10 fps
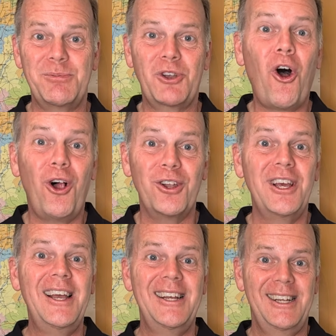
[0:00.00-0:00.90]
called
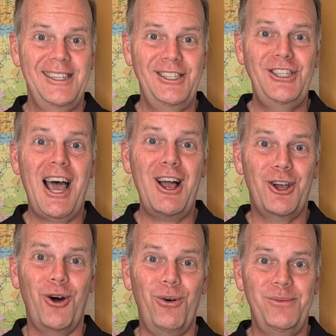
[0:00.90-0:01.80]

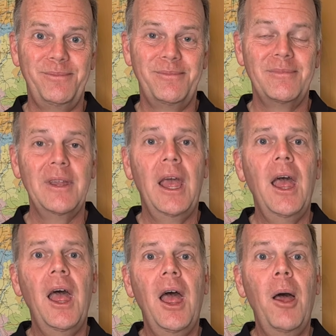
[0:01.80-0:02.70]
Taco.
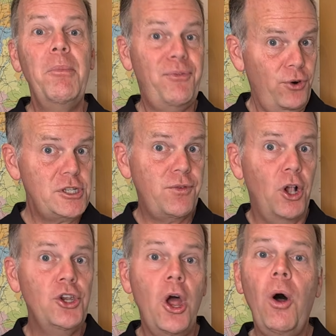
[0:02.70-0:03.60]
But first of all,
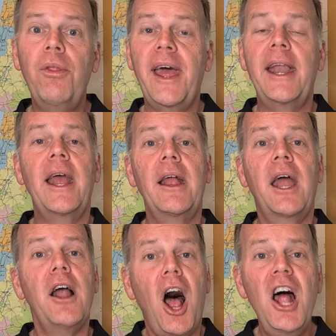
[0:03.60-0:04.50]
know that
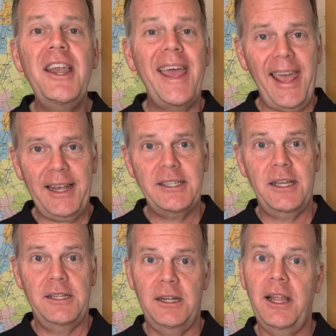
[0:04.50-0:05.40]
an unaccented